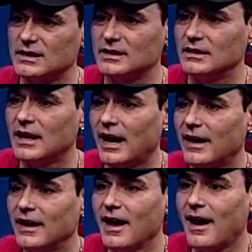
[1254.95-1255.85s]
CD?
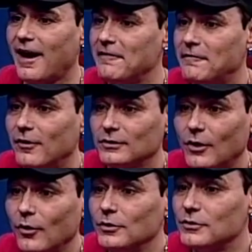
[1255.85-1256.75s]
I found
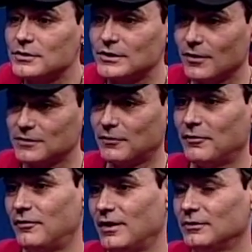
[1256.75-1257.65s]
all your songs for
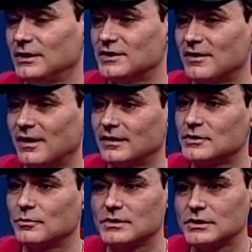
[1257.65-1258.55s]
free on the internet."
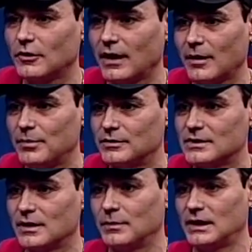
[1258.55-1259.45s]
She was so happy to
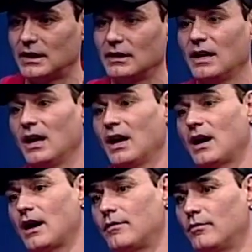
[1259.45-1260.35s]
tell me that.
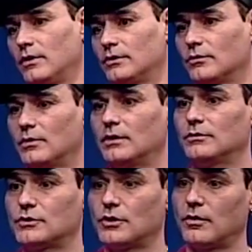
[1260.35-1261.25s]
I really wanted
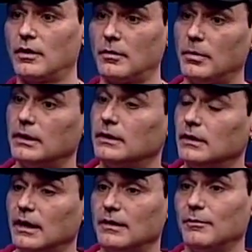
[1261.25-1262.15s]
to choke her, but
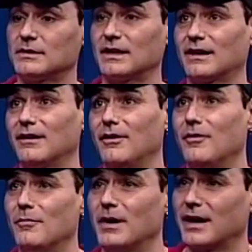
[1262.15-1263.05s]
I was like,
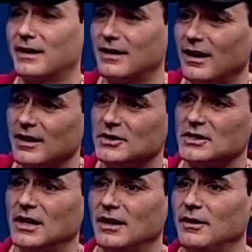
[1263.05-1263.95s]
"Oh my gosh,
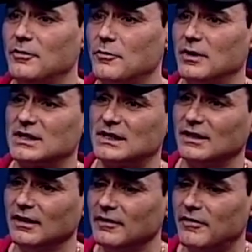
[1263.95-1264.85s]
you're really
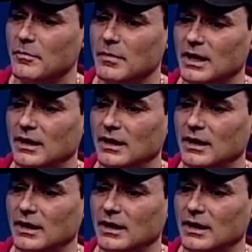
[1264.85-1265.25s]
stealing from me."